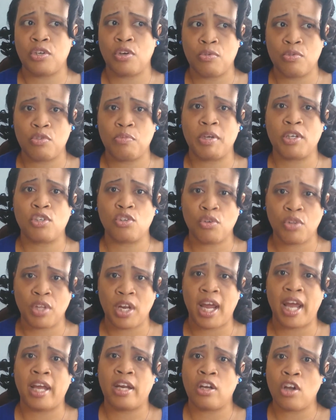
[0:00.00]
to make sure
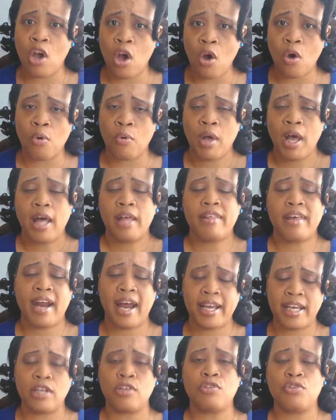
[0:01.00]
that I know that
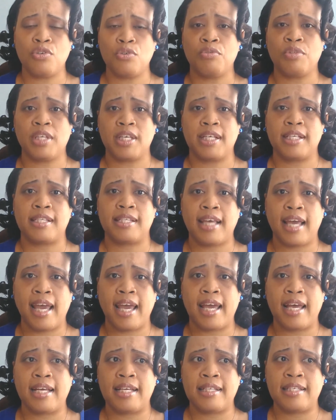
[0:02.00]
I can do this,
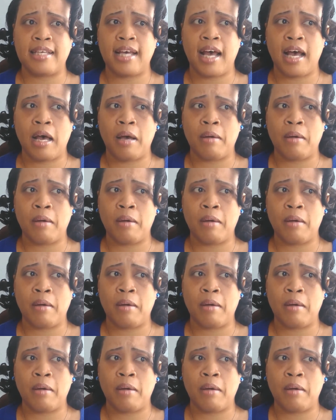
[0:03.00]
and